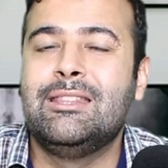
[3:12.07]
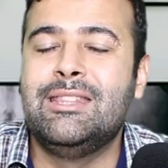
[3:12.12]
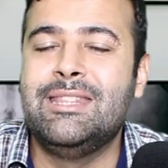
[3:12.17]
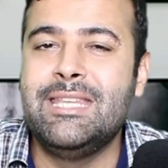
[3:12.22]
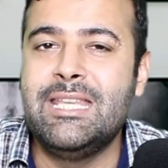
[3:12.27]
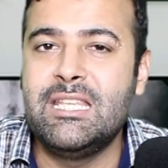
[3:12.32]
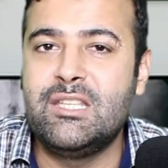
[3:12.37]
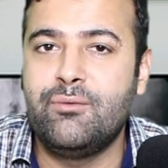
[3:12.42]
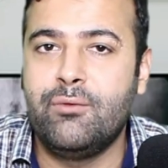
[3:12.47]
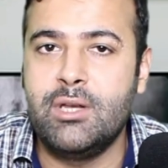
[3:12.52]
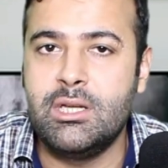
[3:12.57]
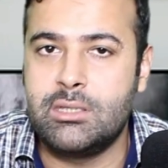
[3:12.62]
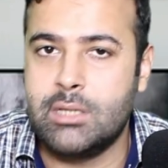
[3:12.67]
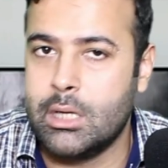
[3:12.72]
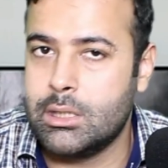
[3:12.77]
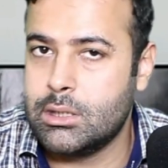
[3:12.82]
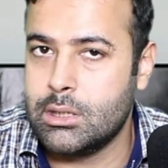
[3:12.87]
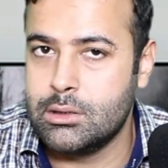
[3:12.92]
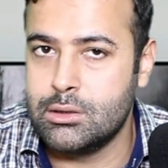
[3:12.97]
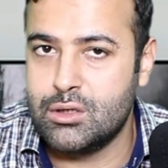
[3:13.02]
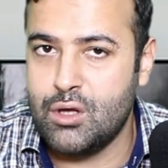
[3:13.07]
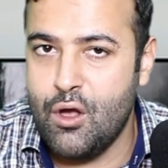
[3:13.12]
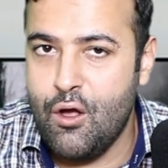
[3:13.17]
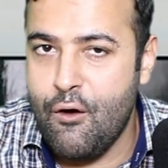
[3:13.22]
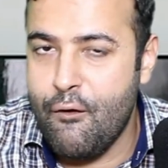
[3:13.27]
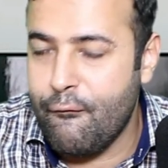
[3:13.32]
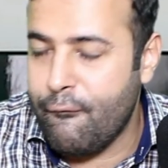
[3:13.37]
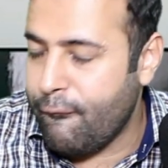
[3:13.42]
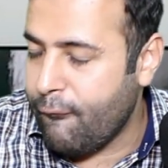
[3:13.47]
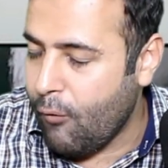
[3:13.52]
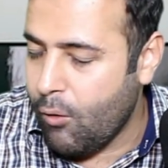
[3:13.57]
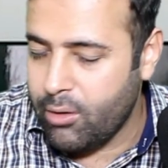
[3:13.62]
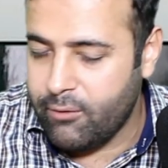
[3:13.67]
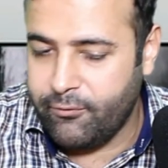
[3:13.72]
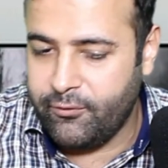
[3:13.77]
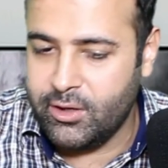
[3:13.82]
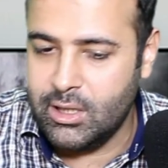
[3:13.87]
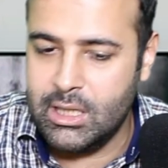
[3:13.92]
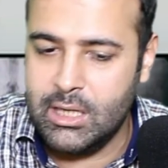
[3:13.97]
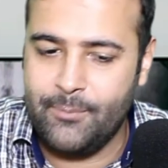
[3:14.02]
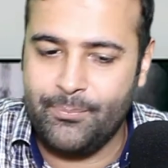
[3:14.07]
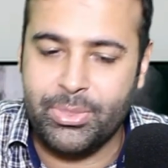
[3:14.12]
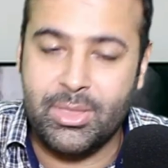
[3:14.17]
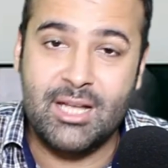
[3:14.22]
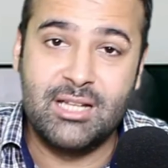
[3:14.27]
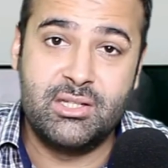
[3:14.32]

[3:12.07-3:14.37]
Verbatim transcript: these free sections for free